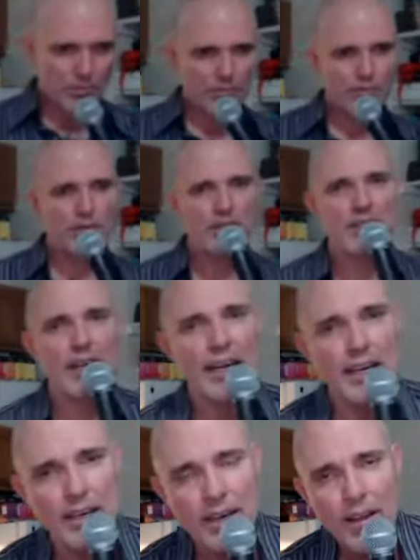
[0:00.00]
for a
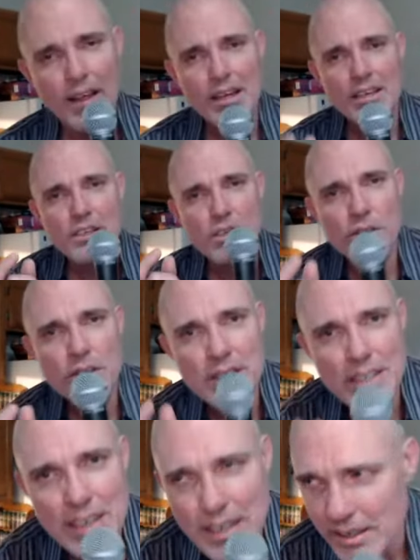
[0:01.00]
second, do you
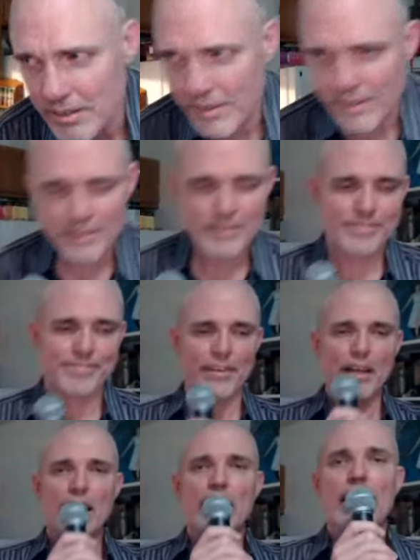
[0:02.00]
see
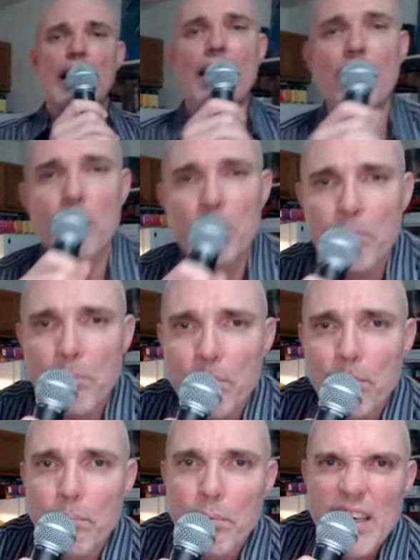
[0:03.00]
how
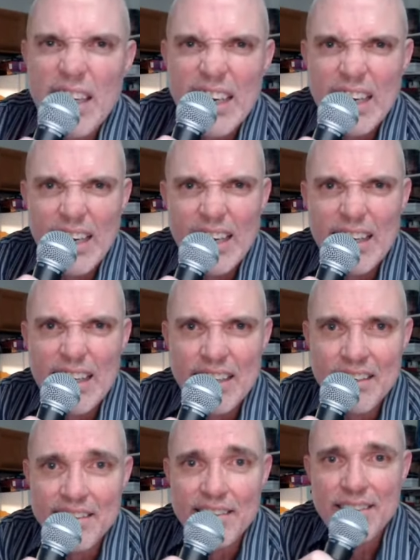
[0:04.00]
big it
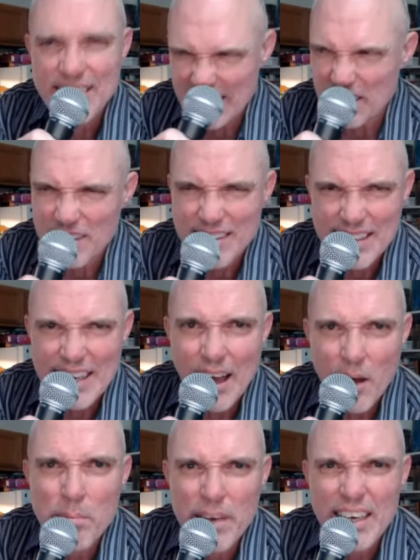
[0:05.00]
is? Do you see
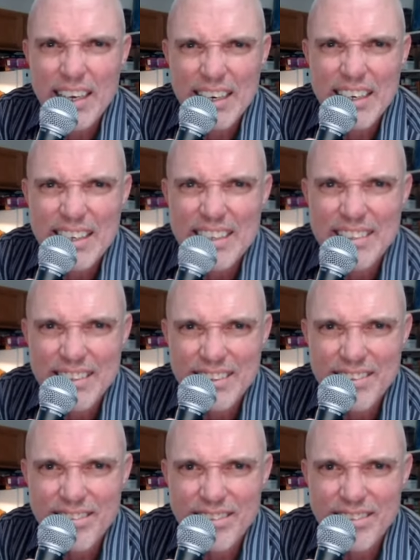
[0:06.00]
how big it is?